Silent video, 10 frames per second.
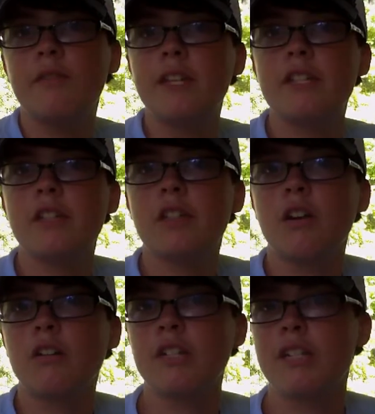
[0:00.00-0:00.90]
a fish
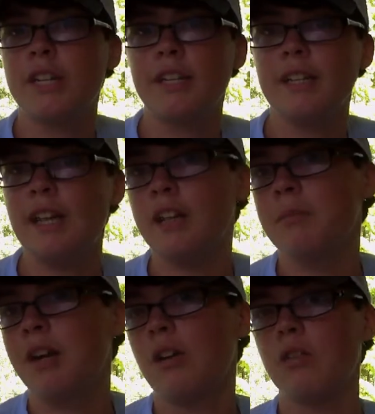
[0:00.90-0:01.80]
on a shaky head in
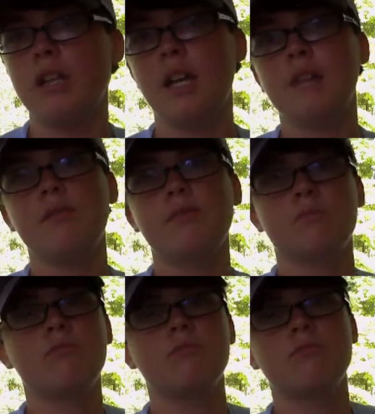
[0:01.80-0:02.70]
my whole life.
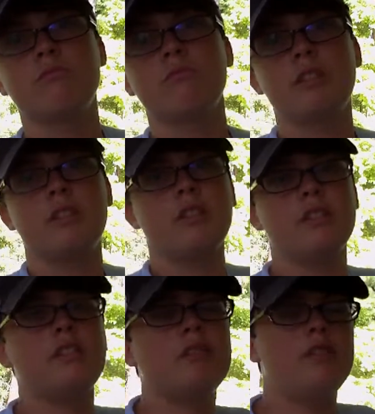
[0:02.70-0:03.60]
Uh,
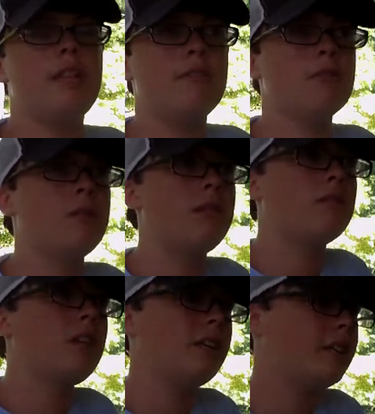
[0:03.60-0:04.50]
it's never been the right